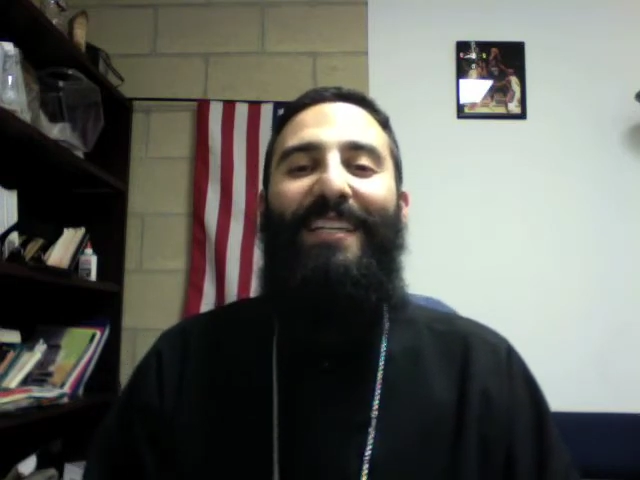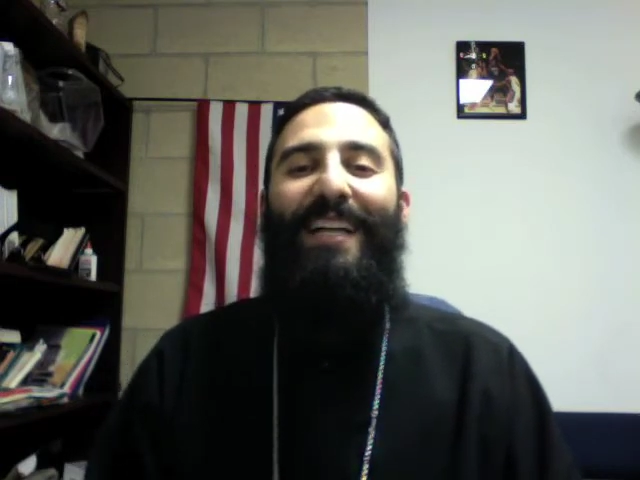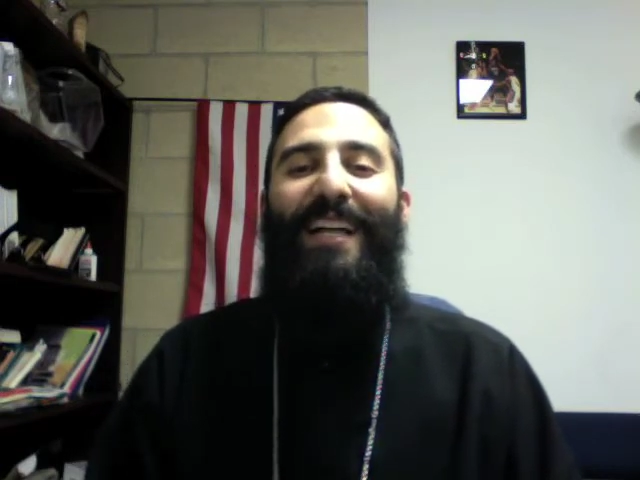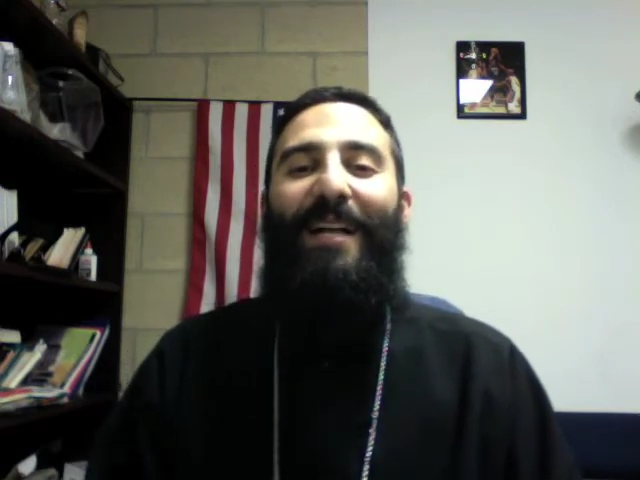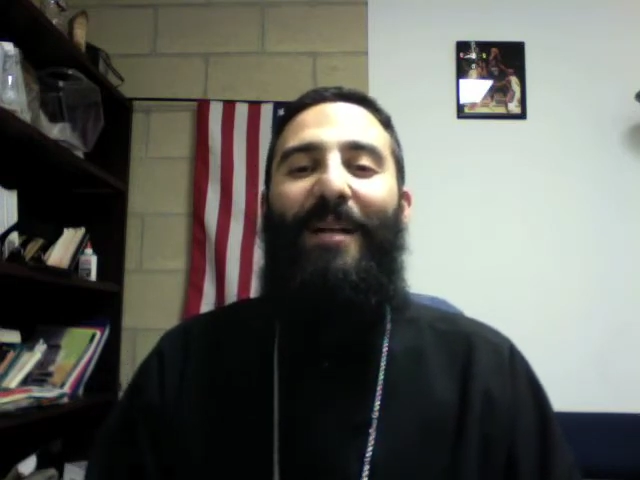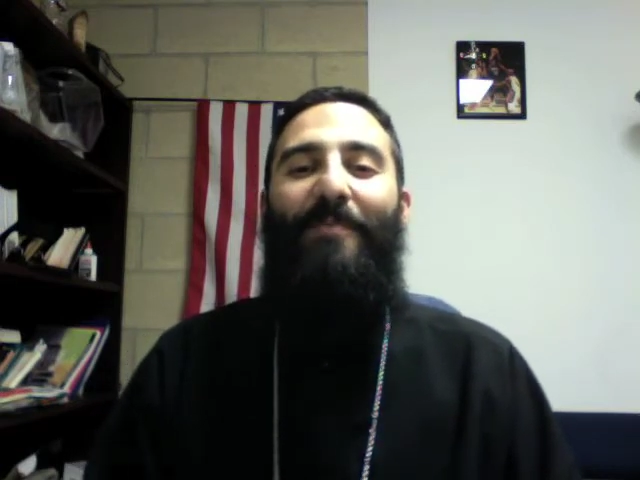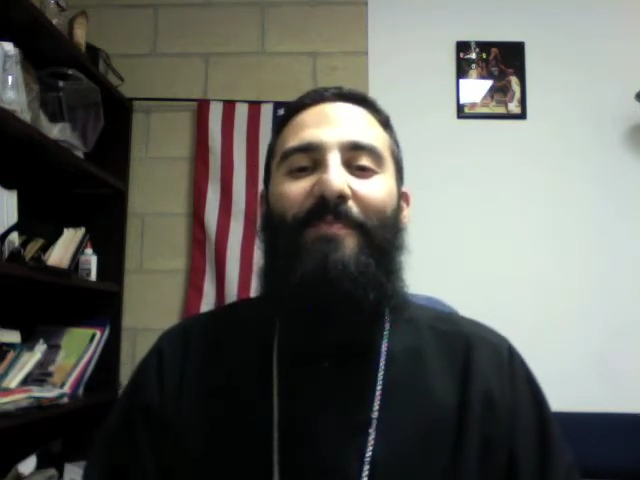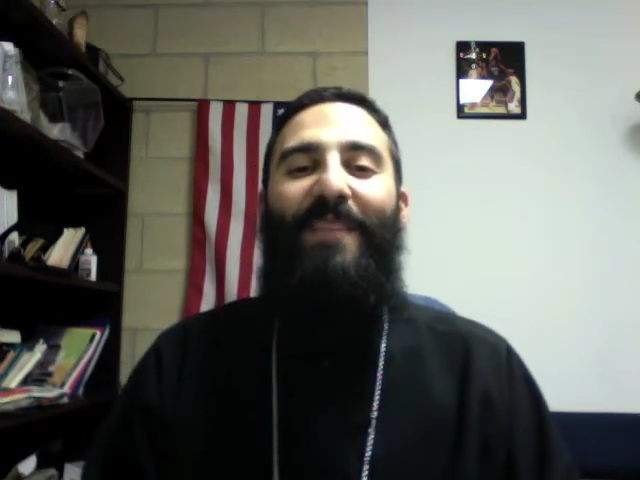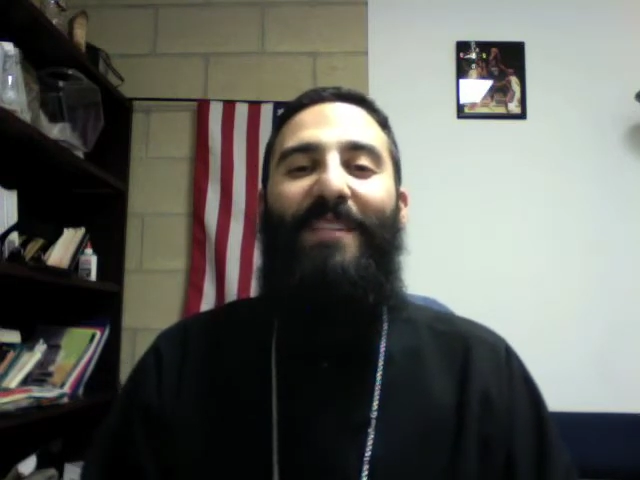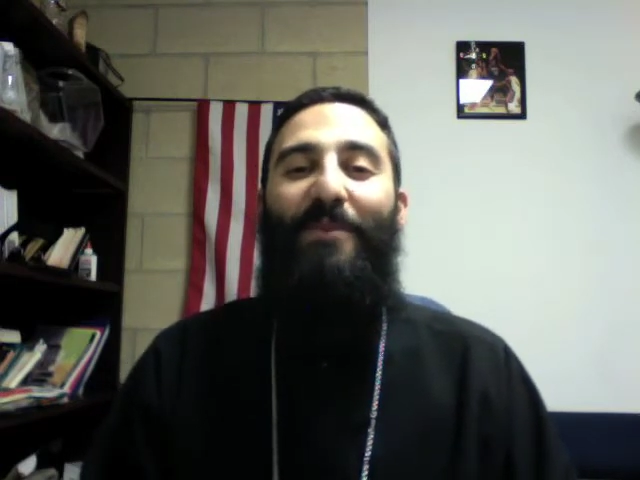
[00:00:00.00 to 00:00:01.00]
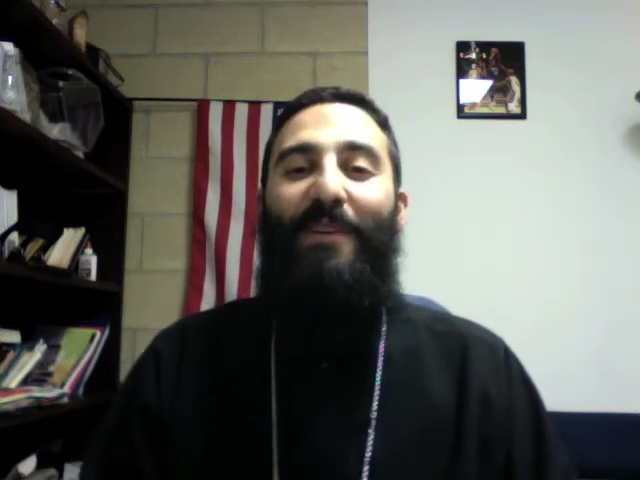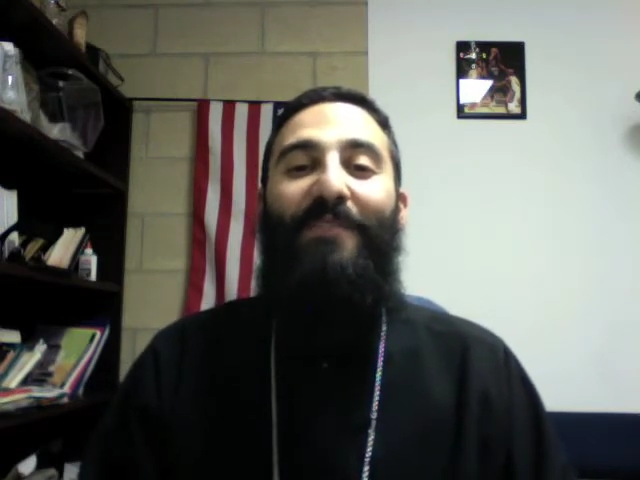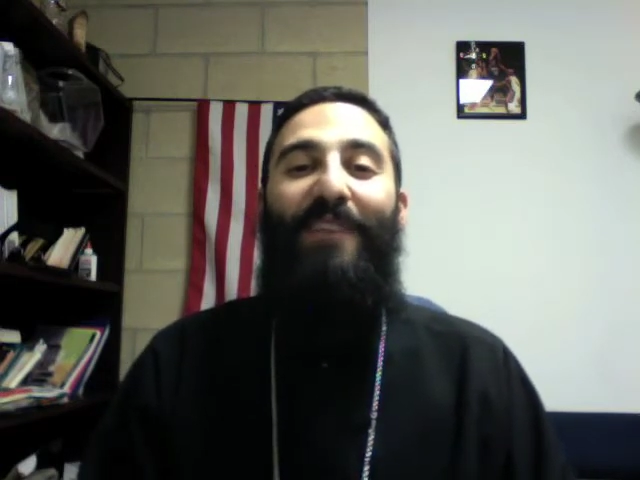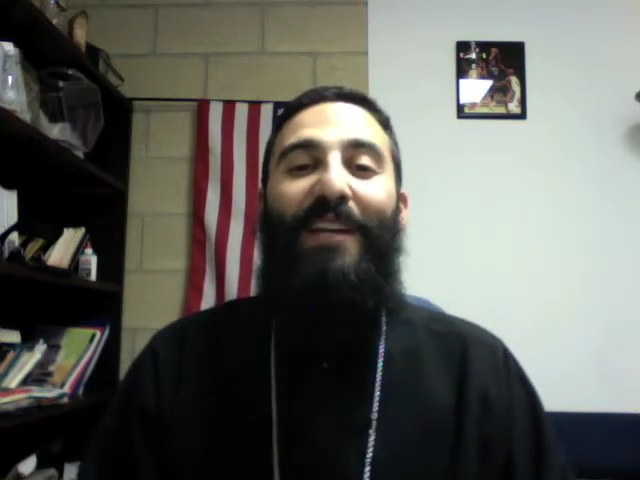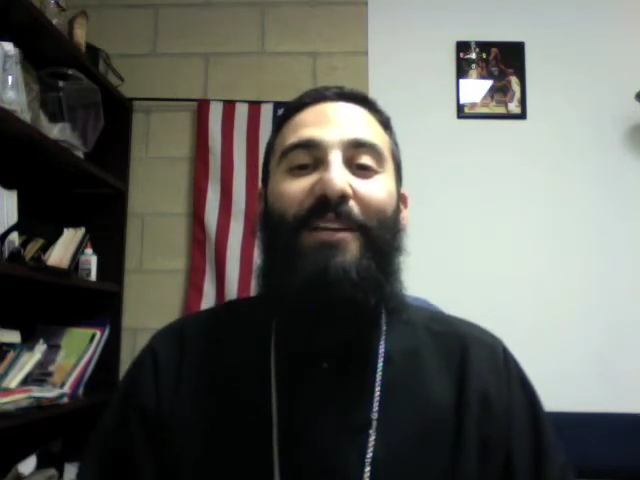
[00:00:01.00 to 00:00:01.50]
is doing a
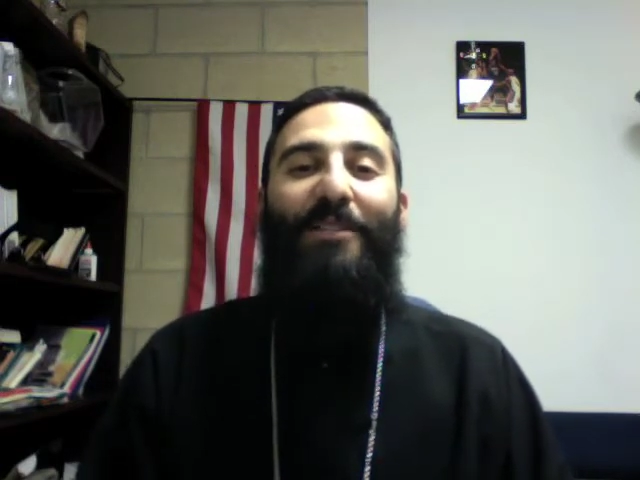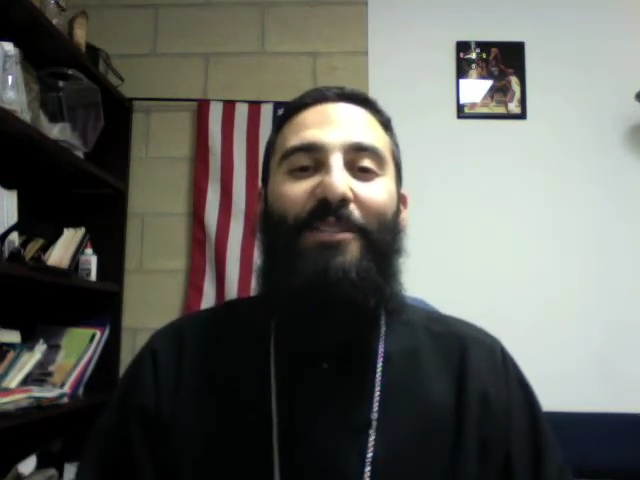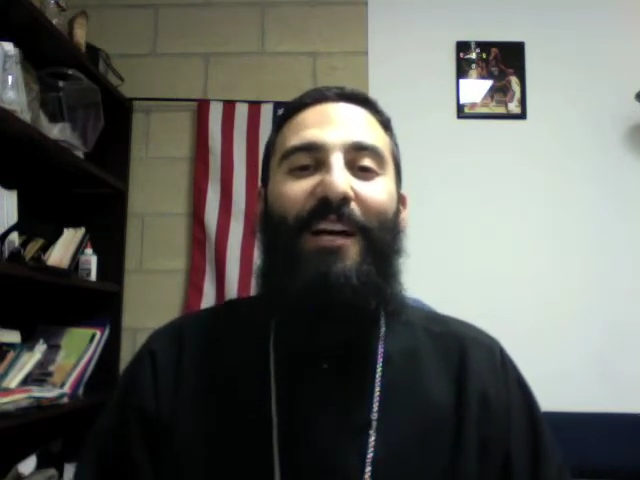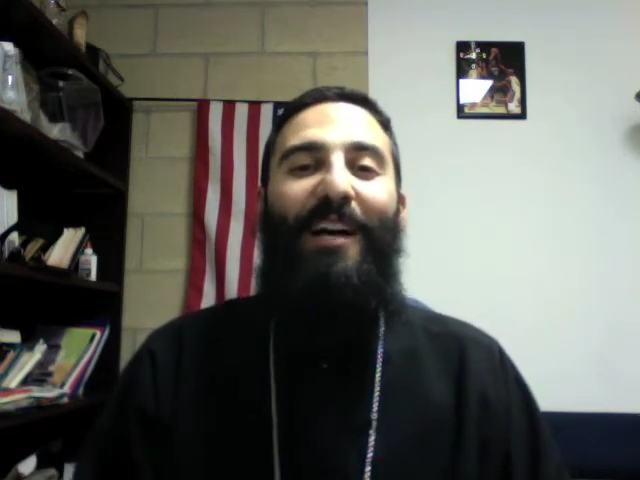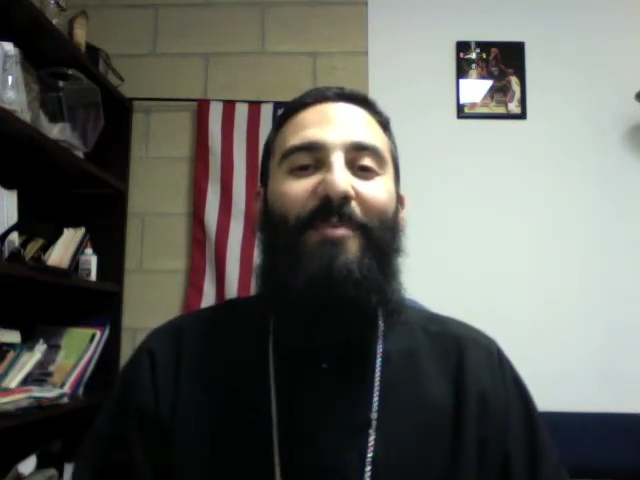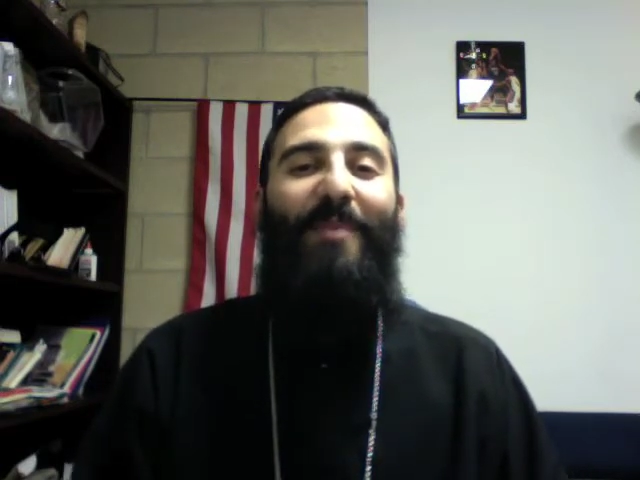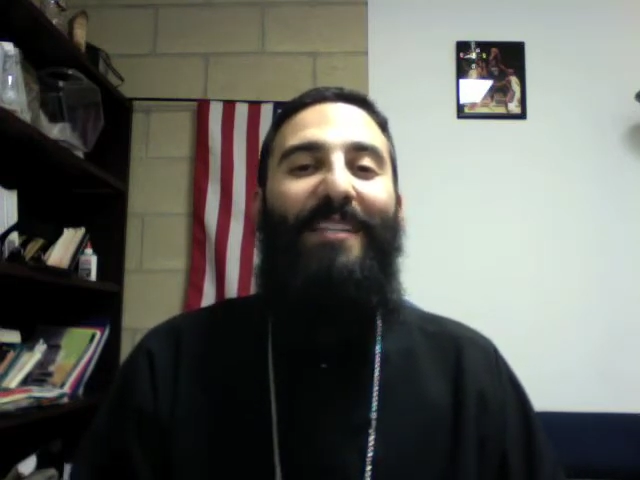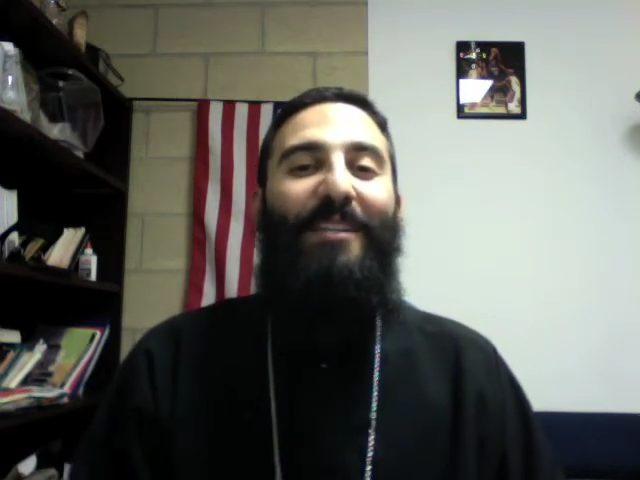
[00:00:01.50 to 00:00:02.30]
very good job in